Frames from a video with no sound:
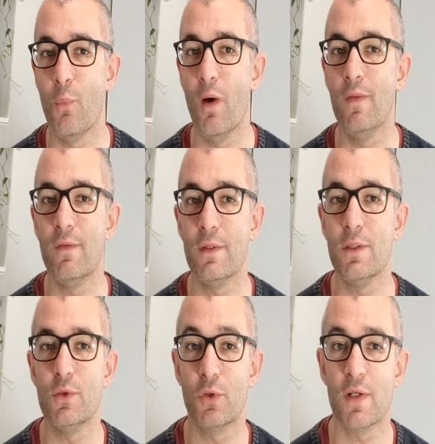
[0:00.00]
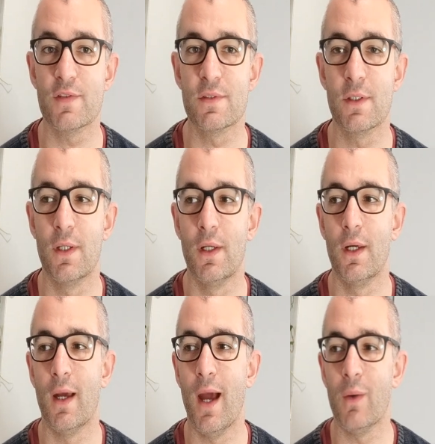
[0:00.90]
one that you trust
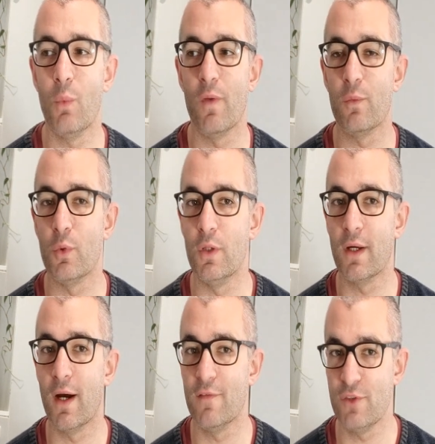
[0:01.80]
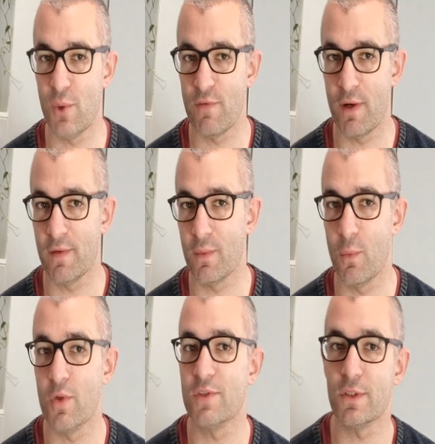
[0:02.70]
and one that will look after you if anything
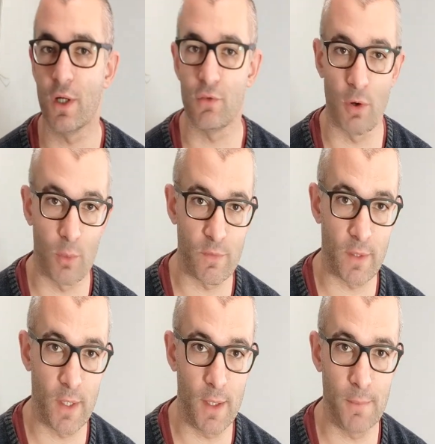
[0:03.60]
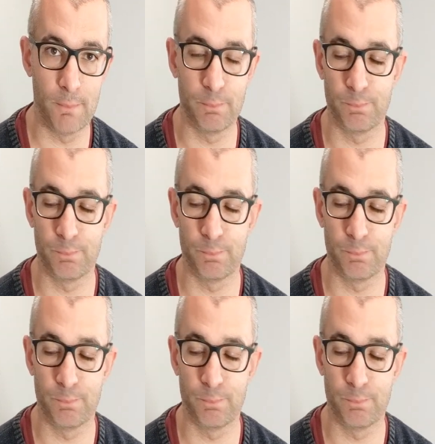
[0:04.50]
was to go wrong with the gun.